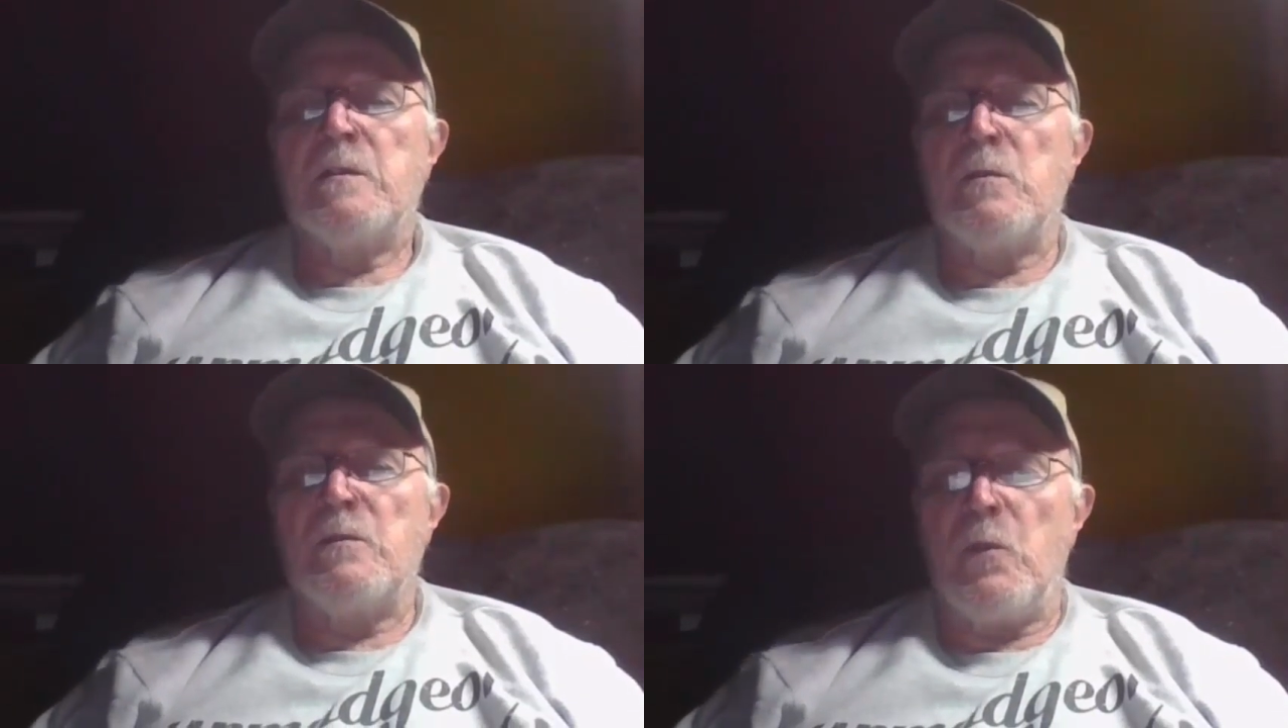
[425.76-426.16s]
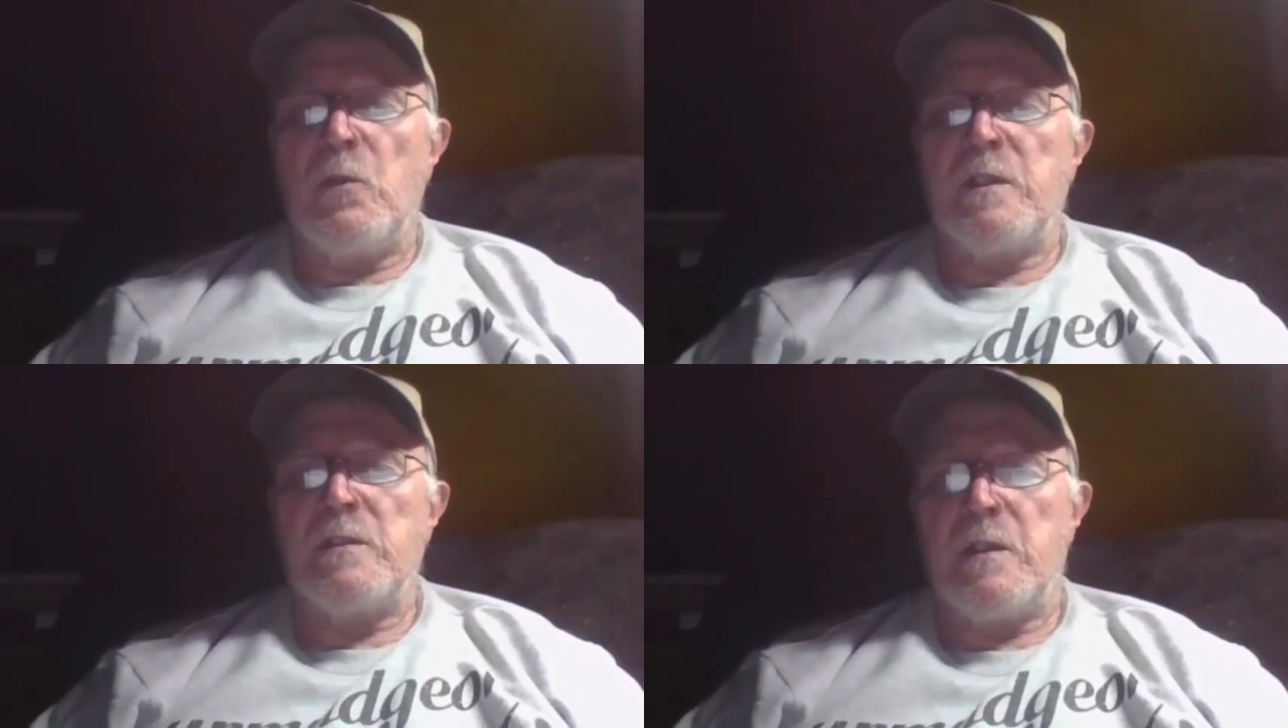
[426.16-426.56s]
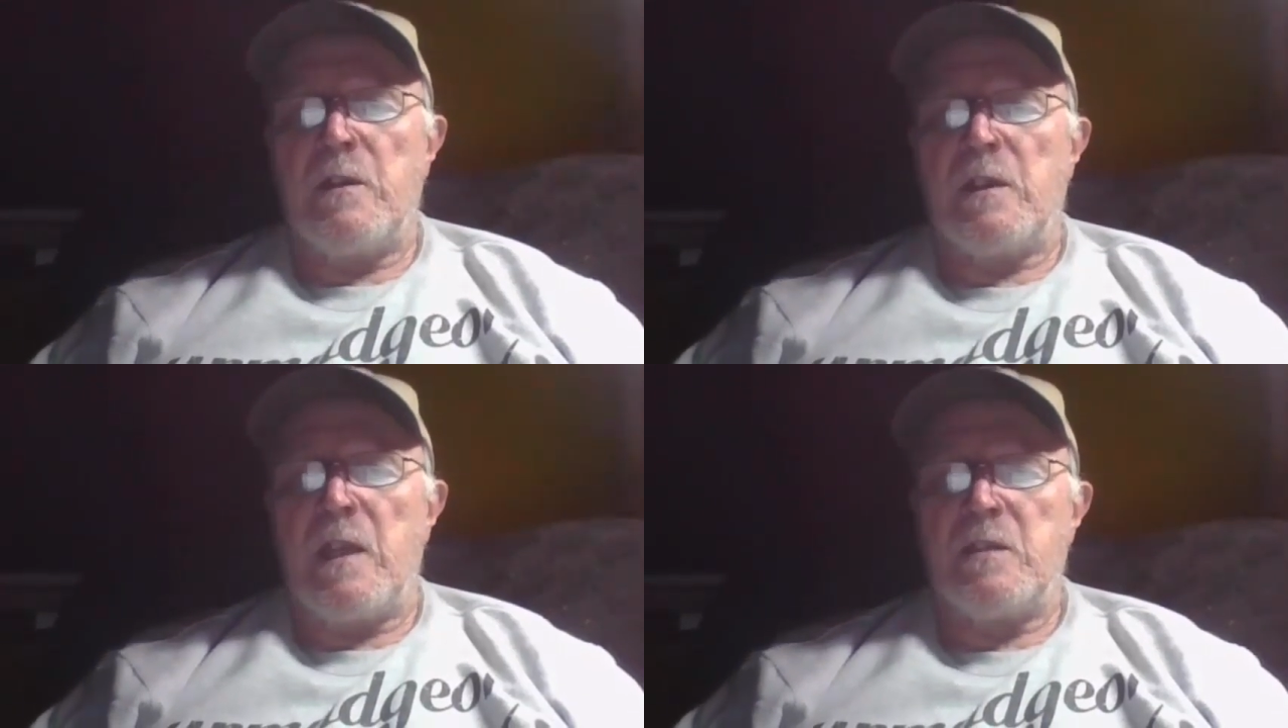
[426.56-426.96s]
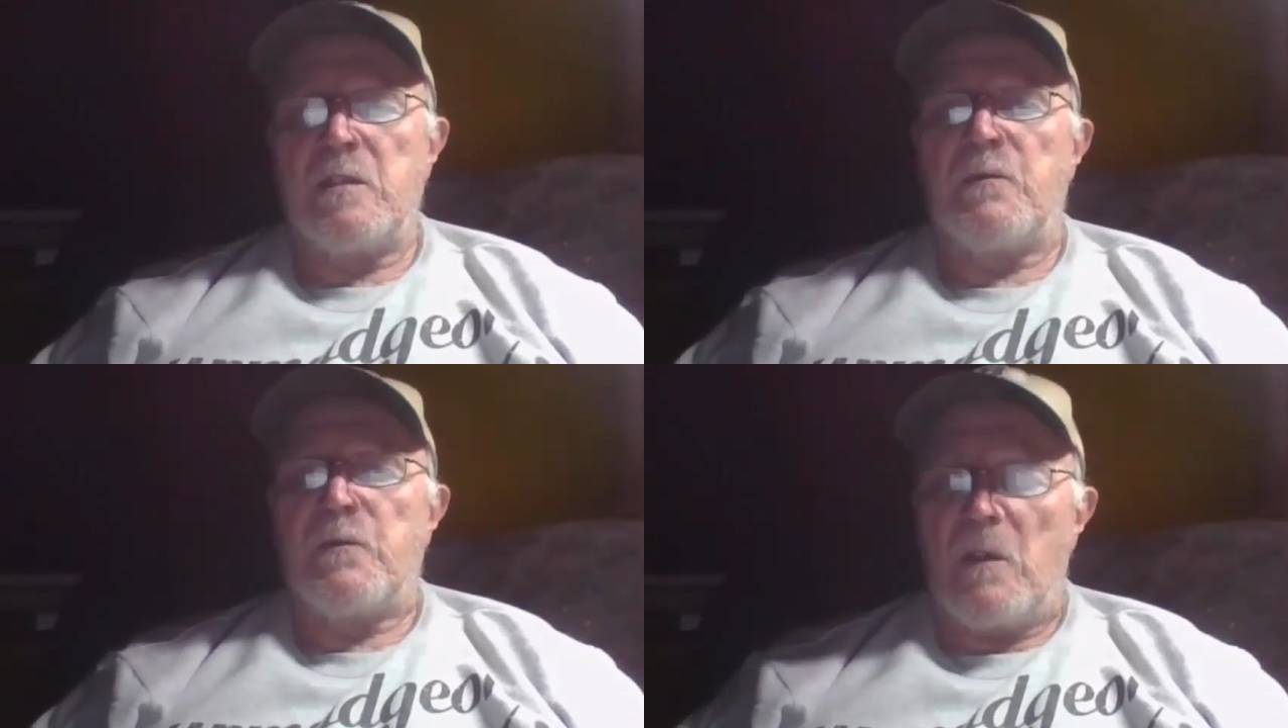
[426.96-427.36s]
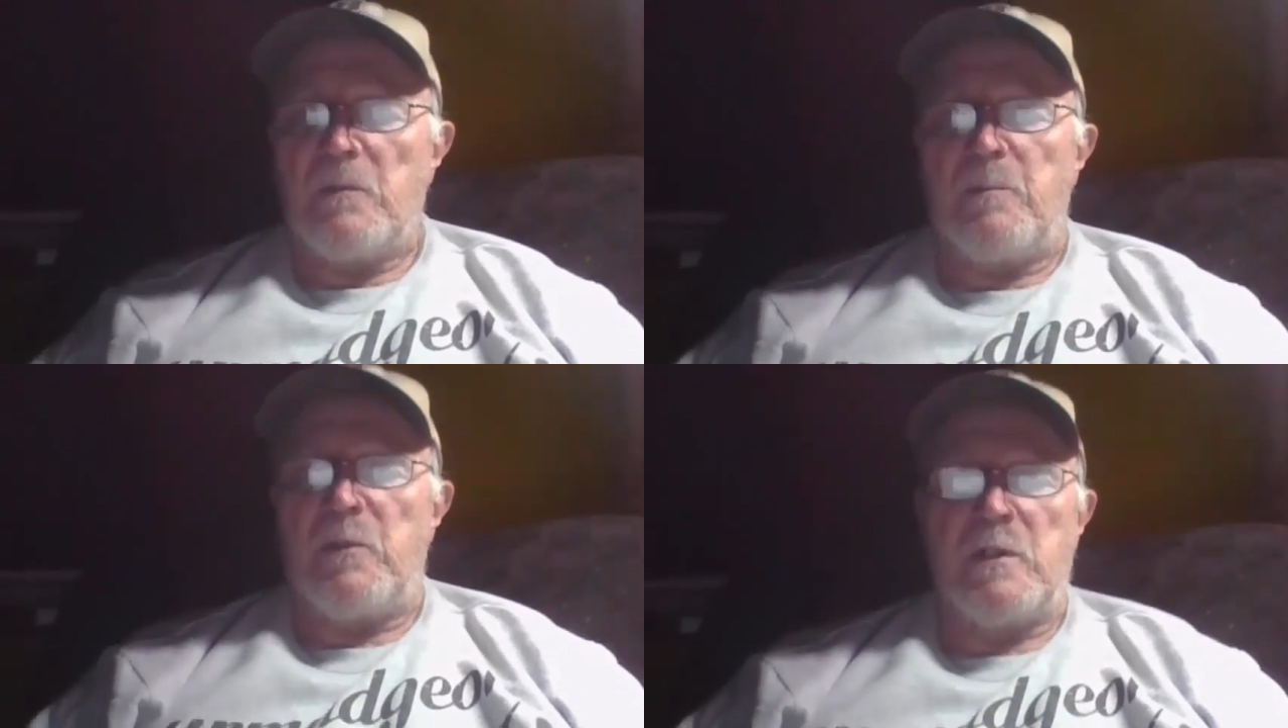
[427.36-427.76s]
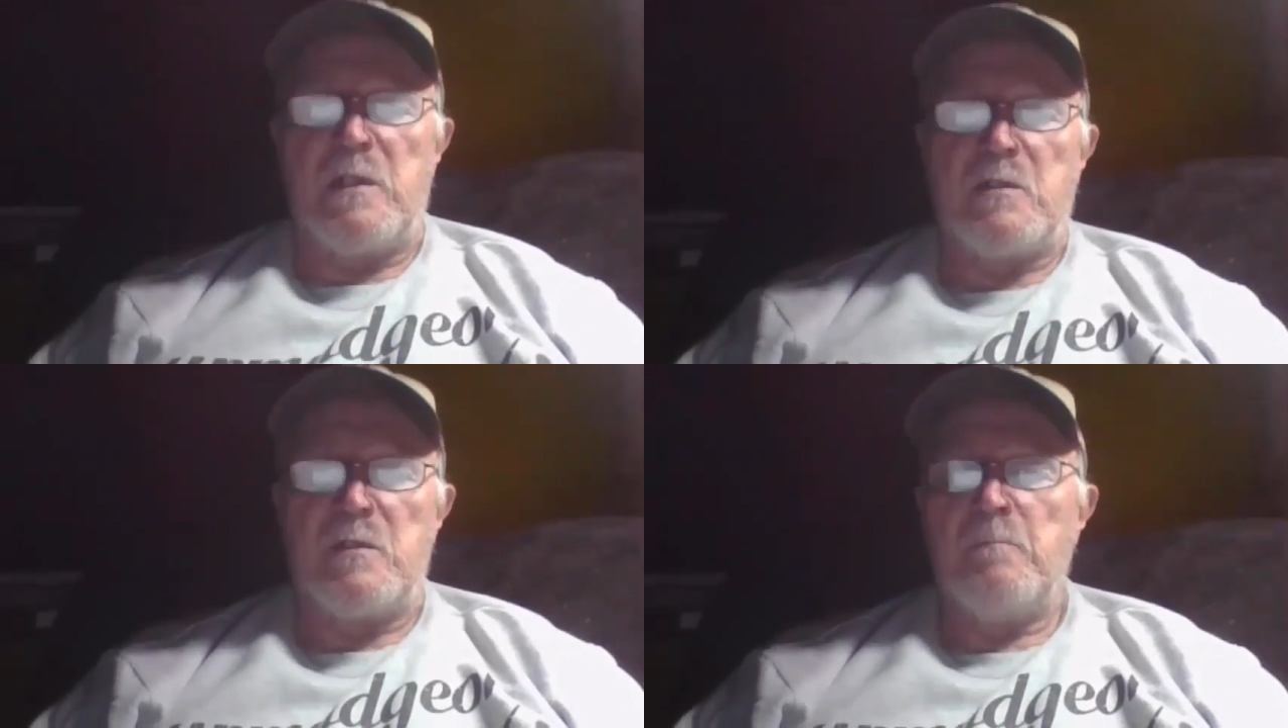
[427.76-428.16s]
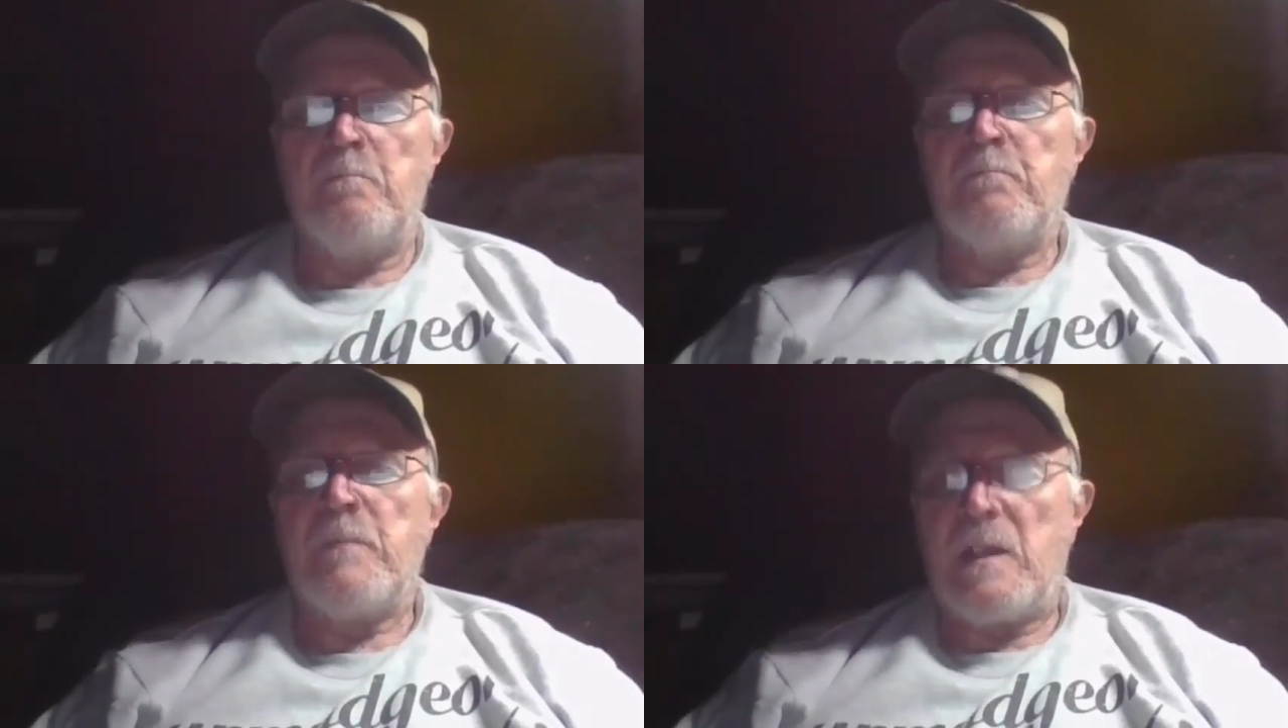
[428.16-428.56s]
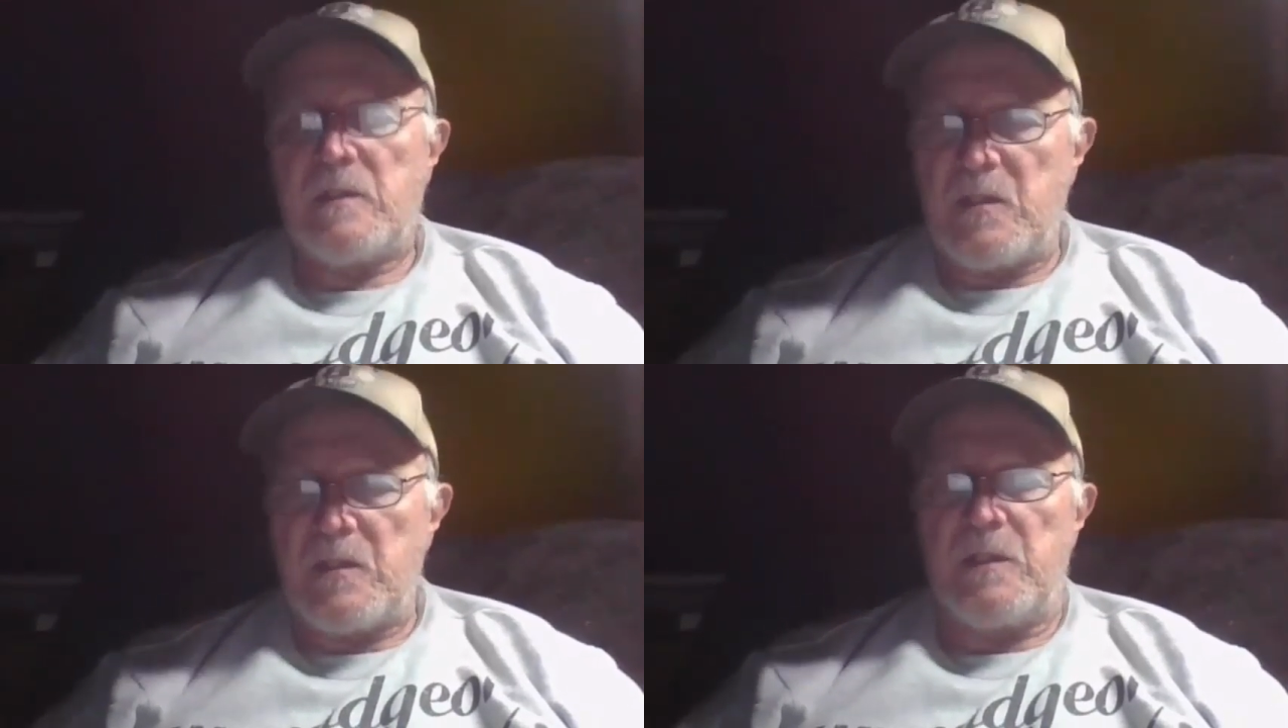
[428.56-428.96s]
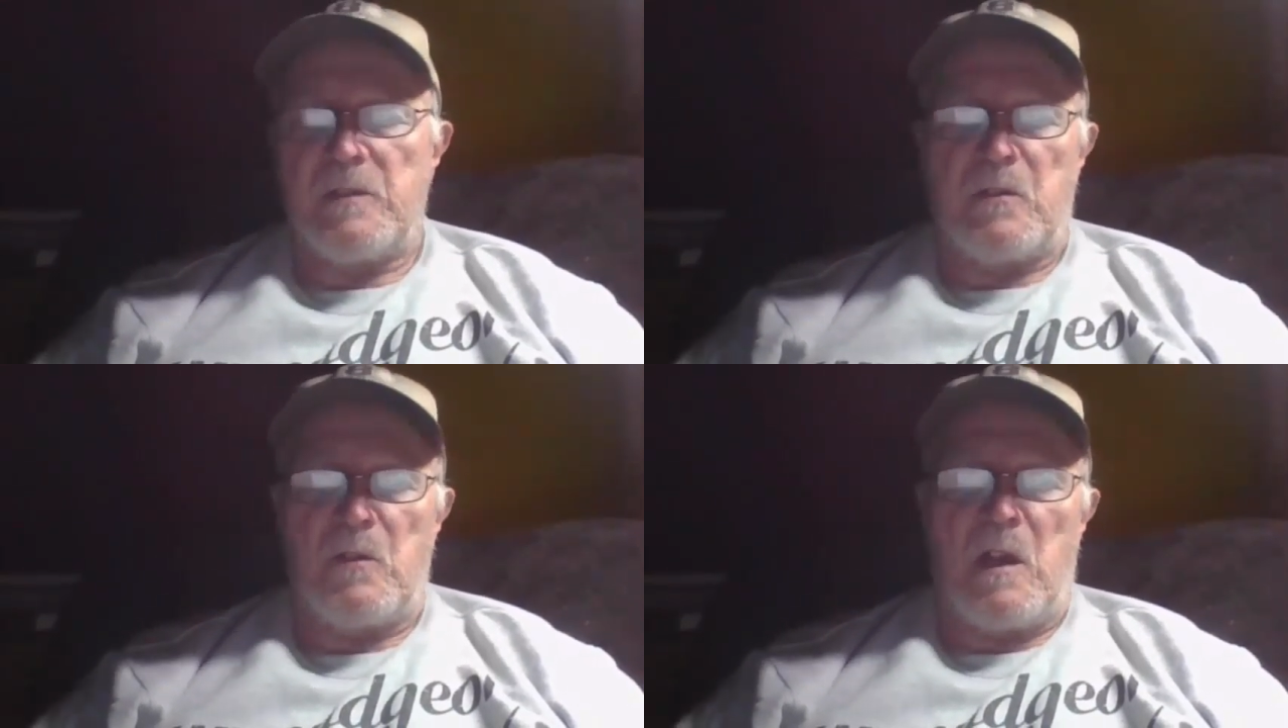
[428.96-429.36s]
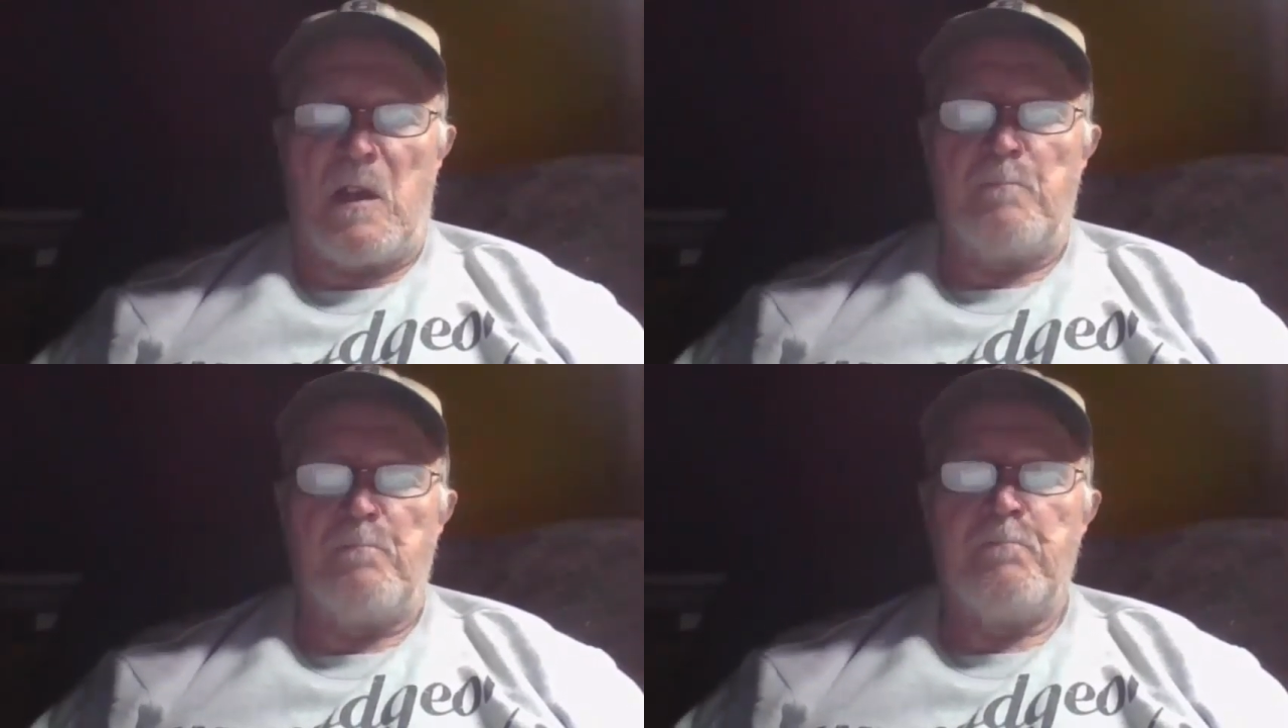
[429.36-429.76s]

to avoid interrogation from the police at the scene of the crime.